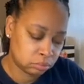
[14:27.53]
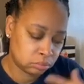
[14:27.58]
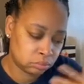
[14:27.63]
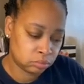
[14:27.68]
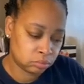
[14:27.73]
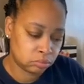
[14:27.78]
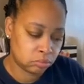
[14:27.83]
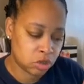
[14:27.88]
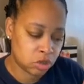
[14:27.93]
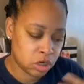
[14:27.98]

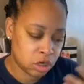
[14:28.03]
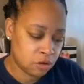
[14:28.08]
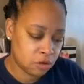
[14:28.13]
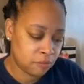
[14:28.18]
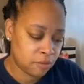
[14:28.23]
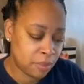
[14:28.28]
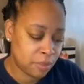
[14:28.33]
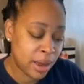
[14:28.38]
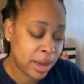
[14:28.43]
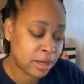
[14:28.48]

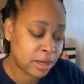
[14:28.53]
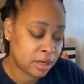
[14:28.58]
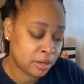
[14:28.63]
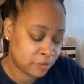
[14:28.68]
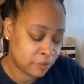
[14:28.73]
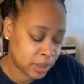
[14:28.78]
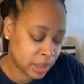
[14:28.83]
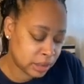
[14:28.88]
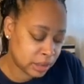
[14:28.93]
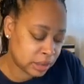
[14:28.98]
repetitive
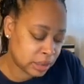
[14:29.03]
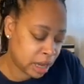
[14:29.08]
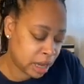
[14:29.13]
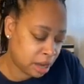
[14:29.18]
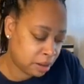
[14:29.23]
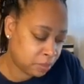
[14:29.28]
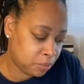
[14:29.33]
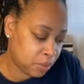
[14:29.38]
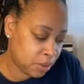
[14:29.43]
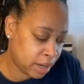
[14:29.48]
things that I
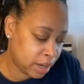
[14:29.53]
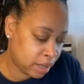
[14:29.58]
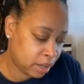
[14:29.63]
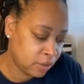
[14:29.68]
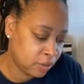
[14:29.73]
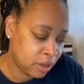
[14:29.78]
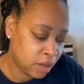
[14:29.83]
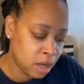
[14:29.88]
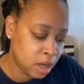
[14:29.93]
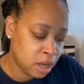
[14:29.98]
pray
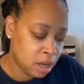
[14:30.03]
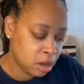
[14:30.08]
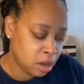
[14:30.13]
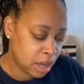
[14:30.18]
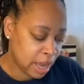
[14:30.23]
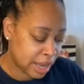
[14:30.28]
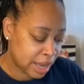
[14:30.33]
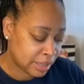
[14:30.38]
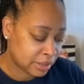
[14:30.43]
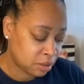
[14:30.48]

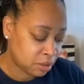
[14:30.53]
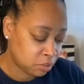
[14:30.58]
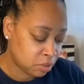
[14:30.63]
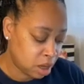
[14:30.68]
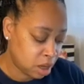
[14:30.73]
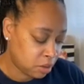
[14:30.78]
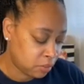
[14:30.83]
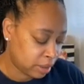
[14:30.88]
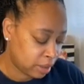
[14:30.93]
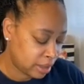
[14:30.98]
as I'm
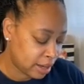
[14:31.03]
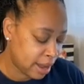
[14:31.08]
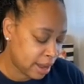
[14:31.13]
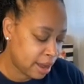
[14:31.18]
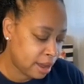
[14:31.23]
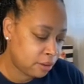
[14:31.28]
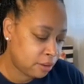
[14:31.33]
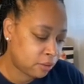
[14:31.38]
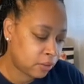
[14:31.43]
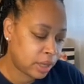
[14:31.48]
going
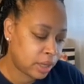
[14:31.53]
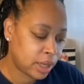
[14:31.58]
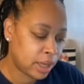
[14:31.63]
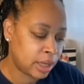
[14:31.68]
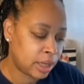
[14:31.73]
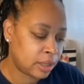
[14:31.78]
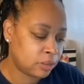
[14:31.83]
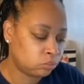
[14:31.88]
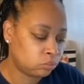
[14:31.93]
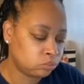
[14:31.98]
out.
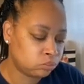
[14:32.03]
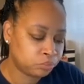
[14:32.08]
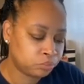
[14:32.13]
And